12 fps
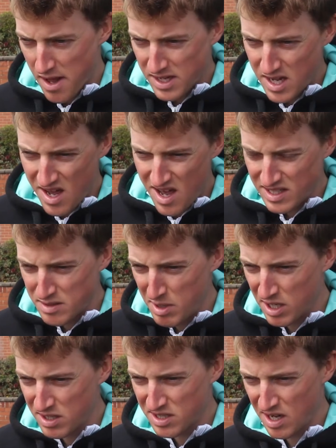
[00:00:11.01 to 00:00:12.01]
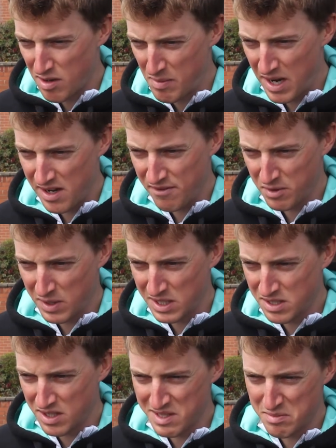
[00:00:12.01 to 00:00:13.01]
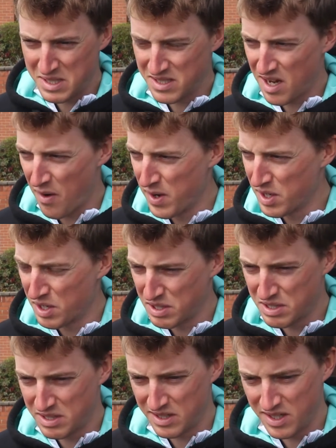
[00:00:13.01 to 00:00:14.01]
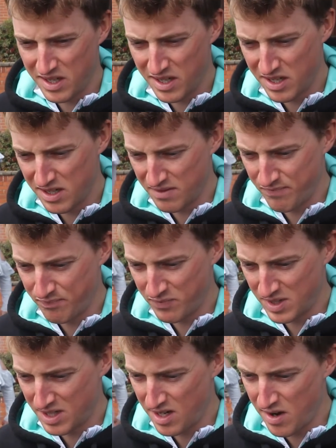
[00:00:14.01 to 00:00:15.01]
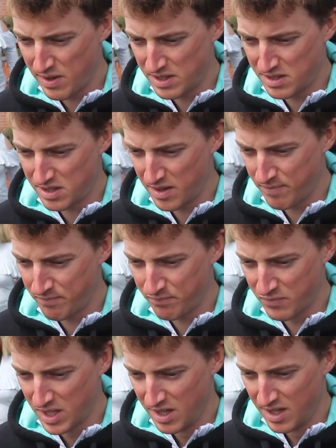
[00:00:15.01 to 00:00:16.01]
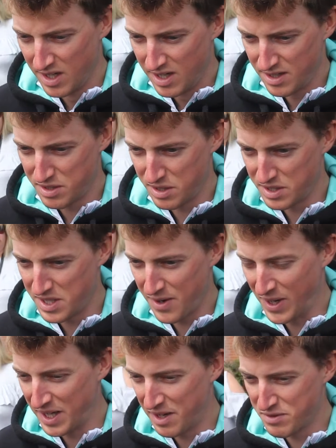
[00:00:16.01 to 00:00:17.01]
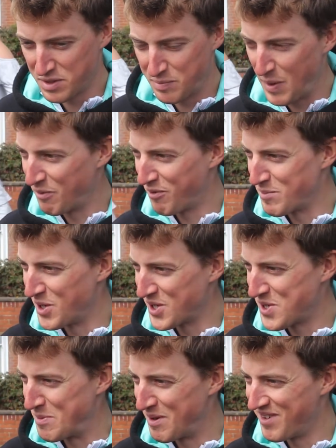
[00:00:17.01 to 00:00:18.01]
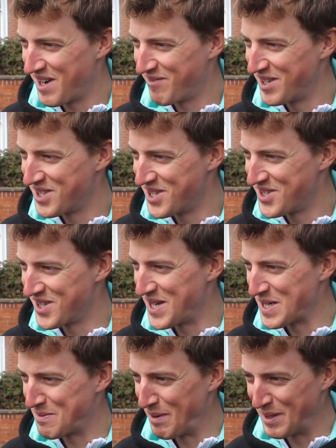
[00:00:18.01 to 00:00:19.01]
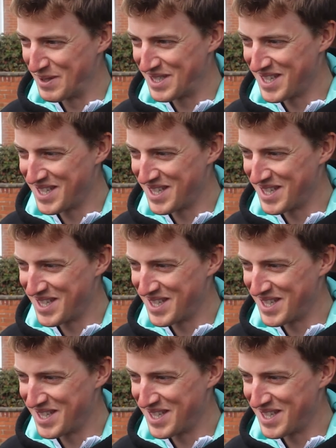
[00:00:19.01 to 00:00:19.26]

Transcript: Yeah, to be honest, I don't mind if the weather turns a bit sour, because uh, you know it. Um, it sorts out well. It gives us people from Yorkshire a bit of an advantage, doesn't it? I suppose.